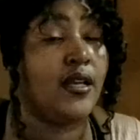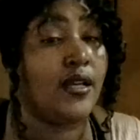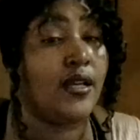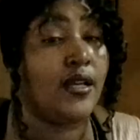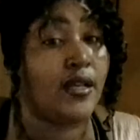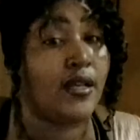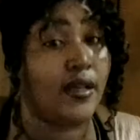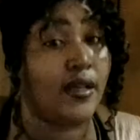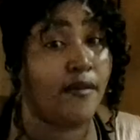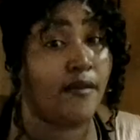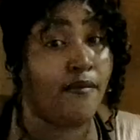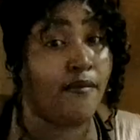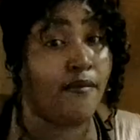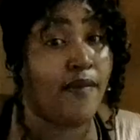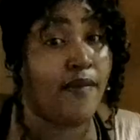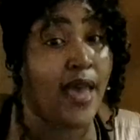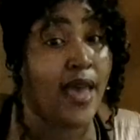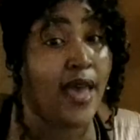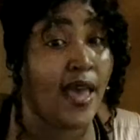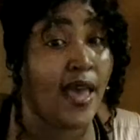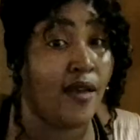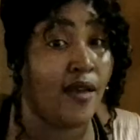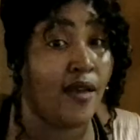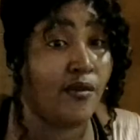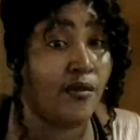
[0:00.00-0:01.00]

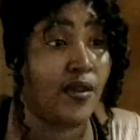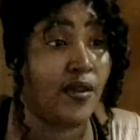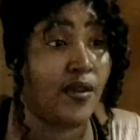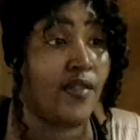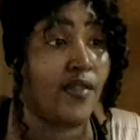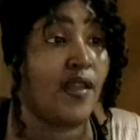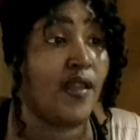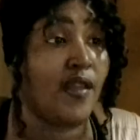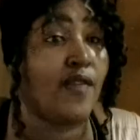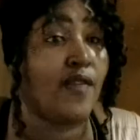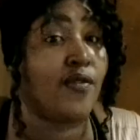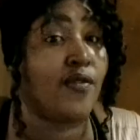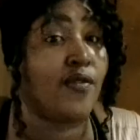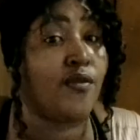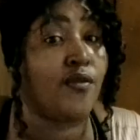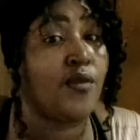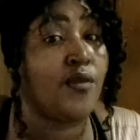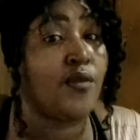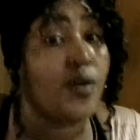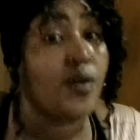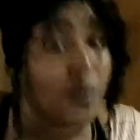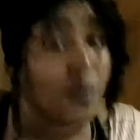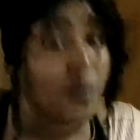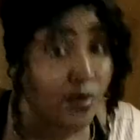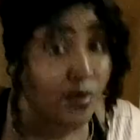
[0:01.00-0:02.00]
combat what they
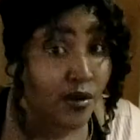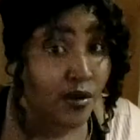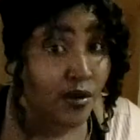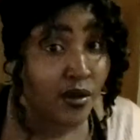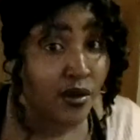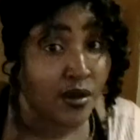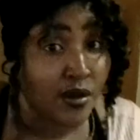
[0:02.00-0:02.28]
threw,